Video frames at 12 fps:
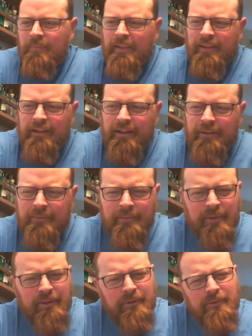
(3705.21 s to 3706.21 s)
It kind of would
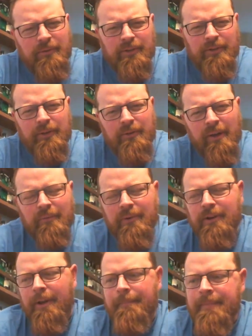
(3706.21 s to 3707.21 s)
be cool to know that,
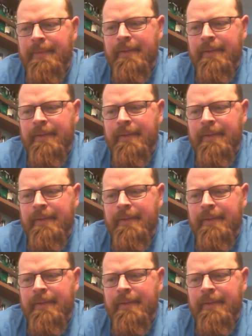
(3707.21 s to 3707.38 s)
wouldn't it?